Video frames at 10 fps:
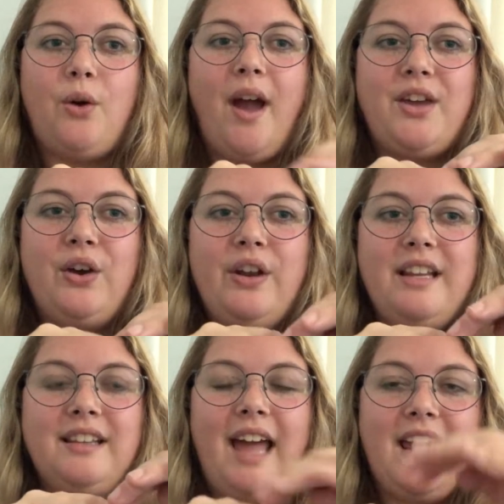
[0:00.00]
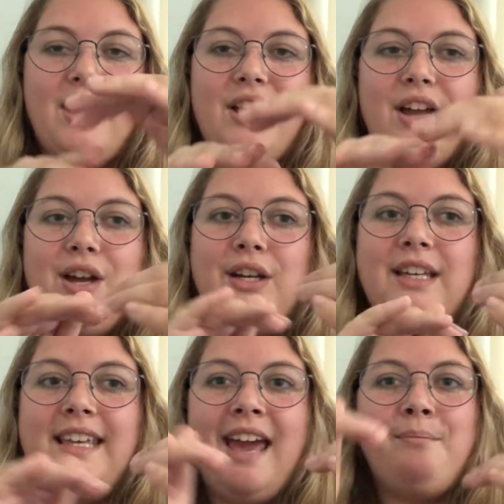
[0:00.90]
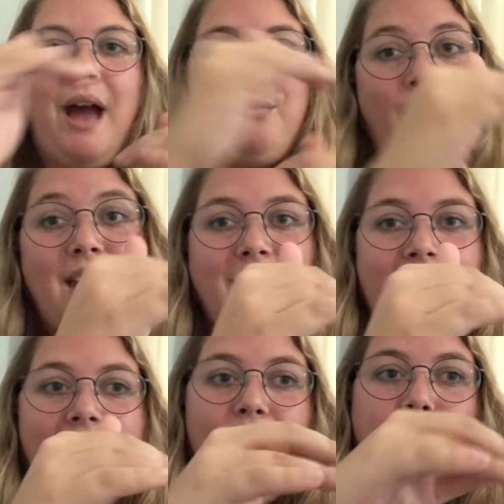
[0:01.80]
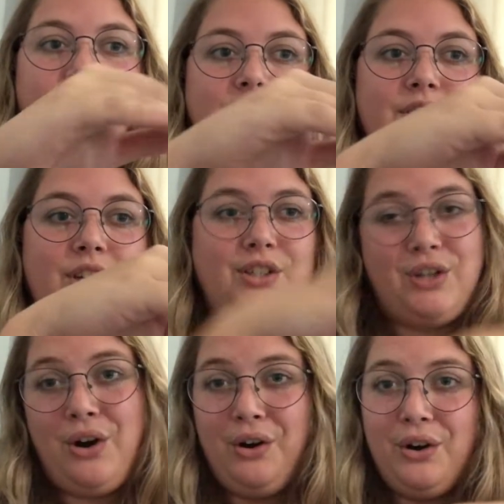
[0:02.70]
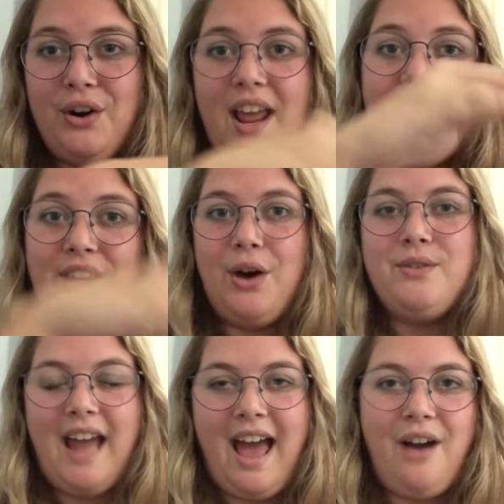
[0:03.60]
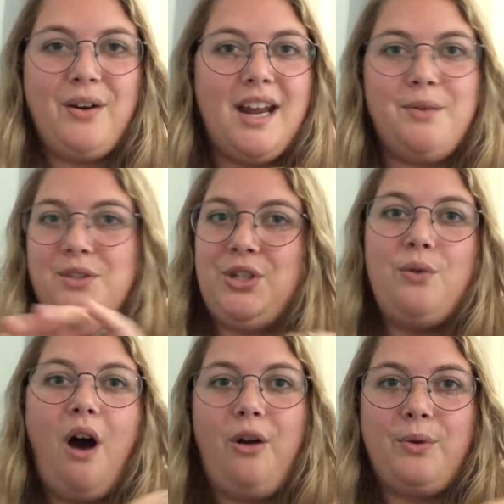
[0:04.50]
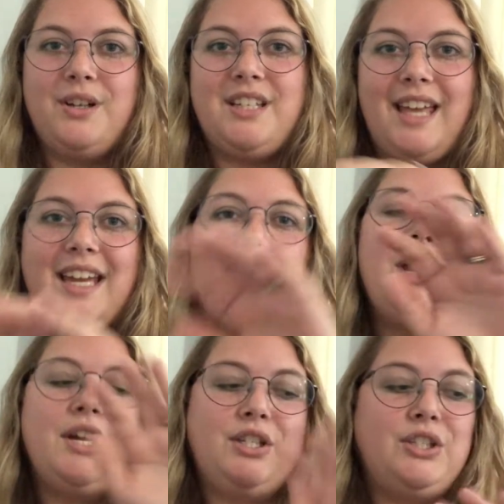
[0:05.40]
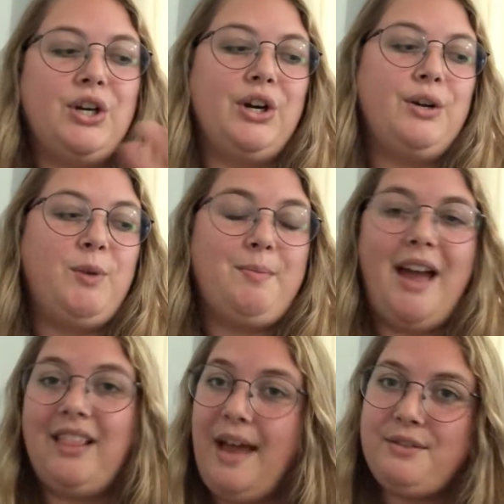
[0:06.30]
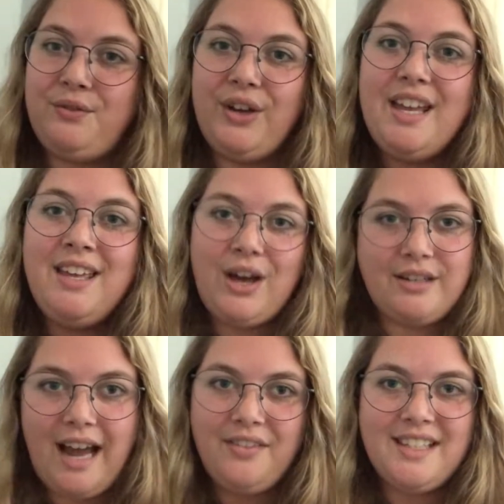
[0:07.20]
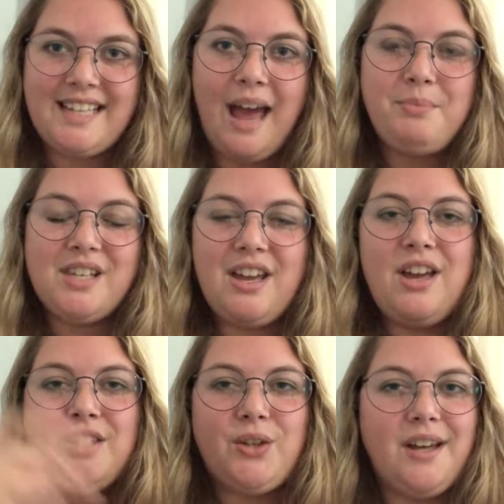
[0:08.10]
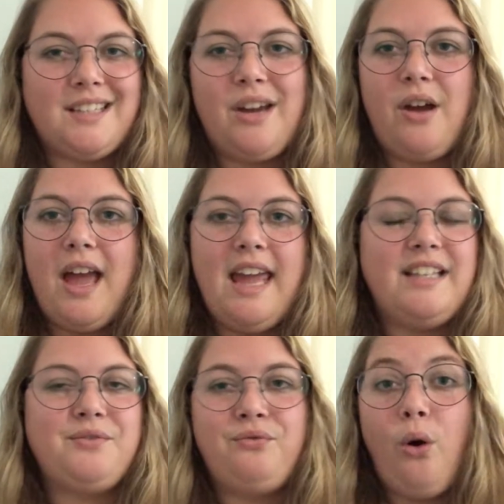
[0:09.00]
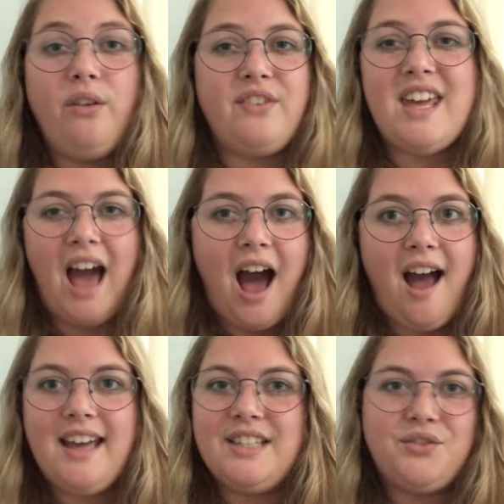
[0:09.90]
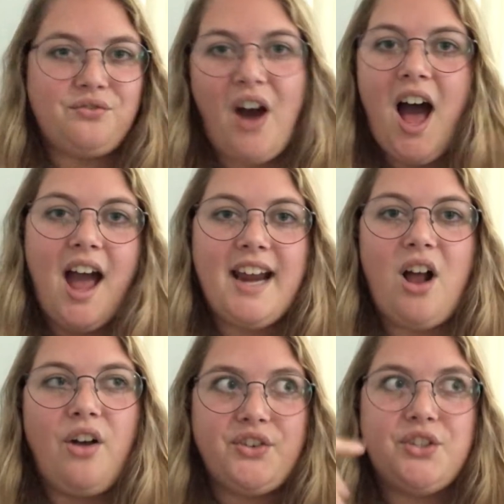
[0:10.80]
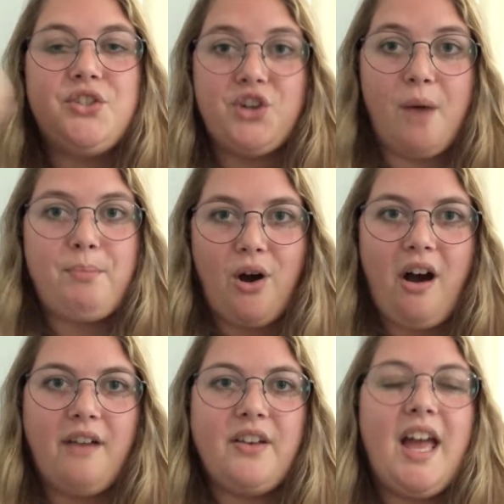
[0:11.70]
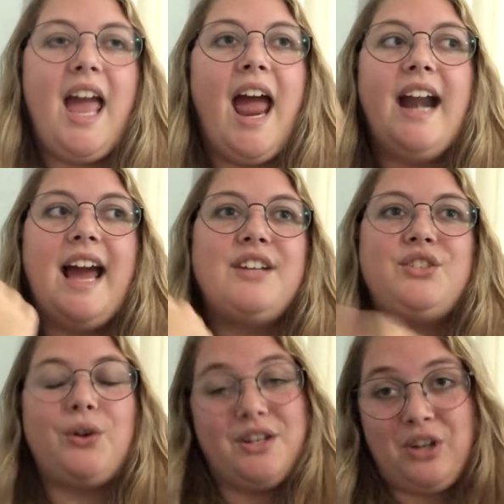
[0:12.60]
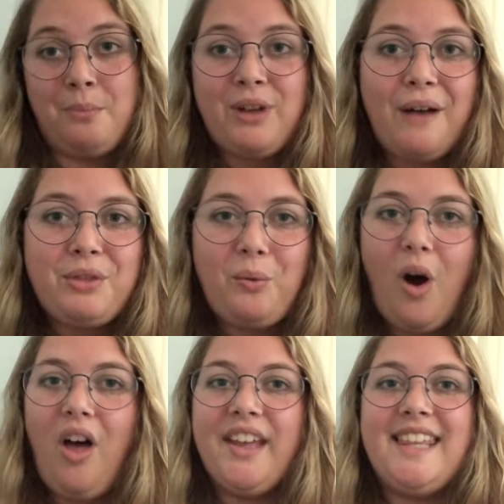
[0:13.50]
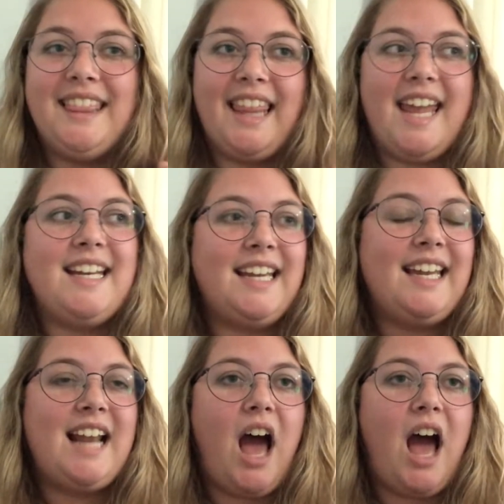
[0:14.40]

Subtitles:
I couldn't, like, get my right leg out to turn and go down, and it was too awkward to, like, turn with my left foot and go down the steps. So I was like, it's 4 feet high, it's fine, I'll just jump off. And so I jumped off the wall and landed